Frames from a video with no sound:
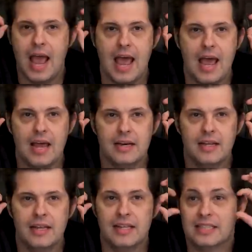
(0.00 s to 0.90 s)
and
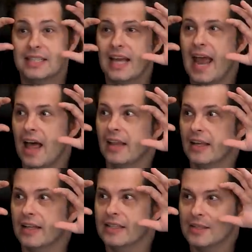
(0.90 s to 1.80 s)
he can see
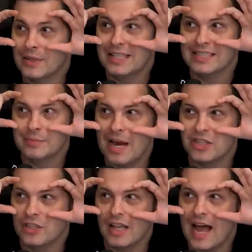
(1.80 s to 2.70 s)
aliens with these right.
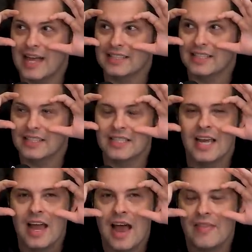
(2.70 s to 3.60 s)
special glasses.